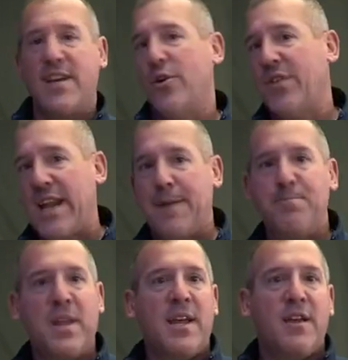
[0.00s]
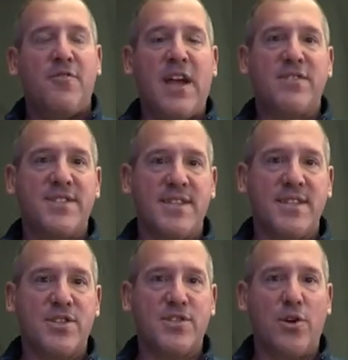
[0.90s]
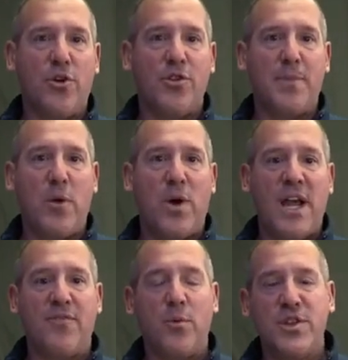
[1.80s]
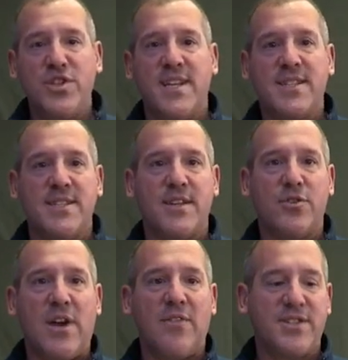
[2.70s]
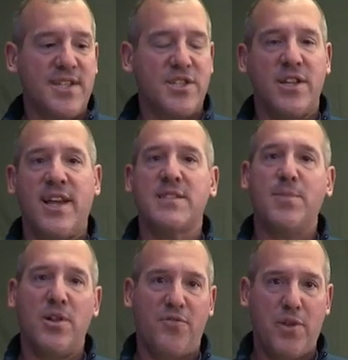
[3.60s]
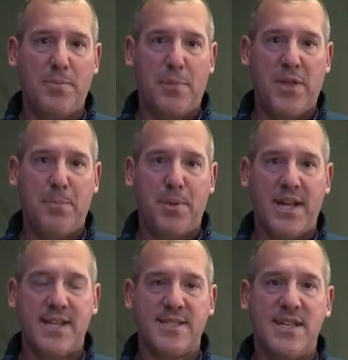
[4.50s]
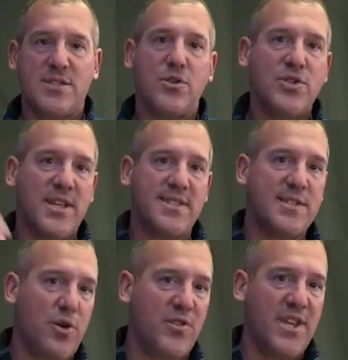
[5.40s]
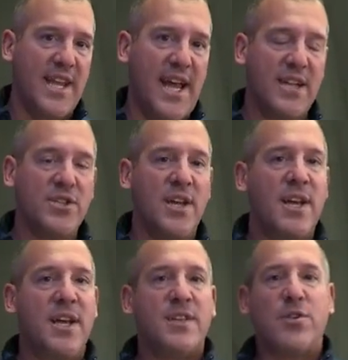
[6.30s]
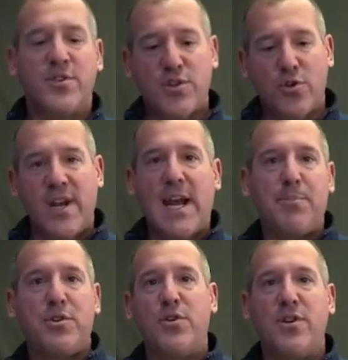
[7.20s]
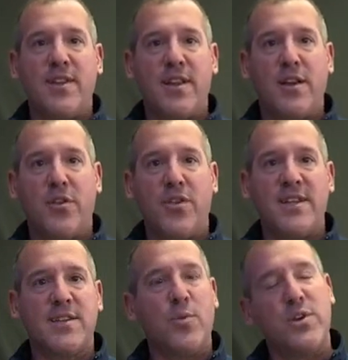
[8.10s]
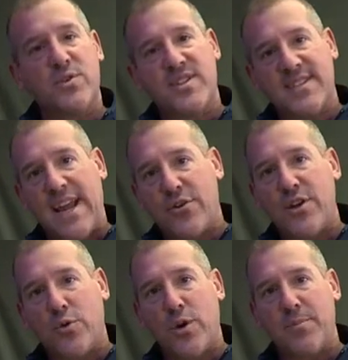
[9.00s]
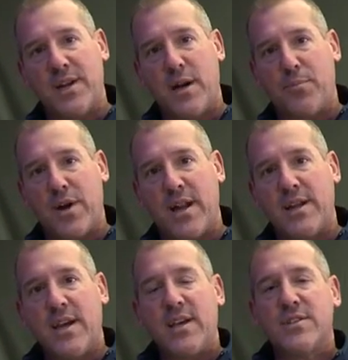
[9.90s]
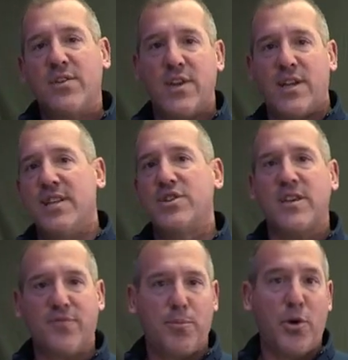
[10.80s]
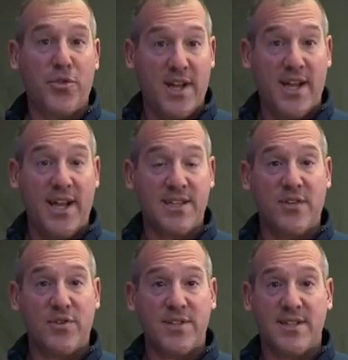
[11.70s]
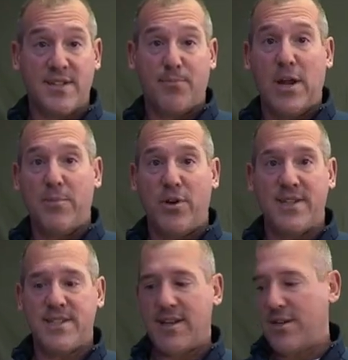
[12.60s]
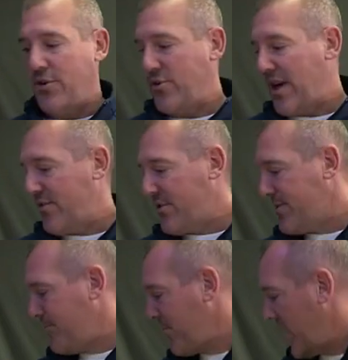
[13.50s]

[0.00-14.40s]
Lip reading: I know that I'm 5 or 6 inches taller than my wife, and when she gets into the driver's seat, she likes to be able to flip up that bucket seat so she can see over the dash. So it's a great opportunity that things that we do standard equipment in our product so that you can adjust for both the height differences in primary and secondary drivers.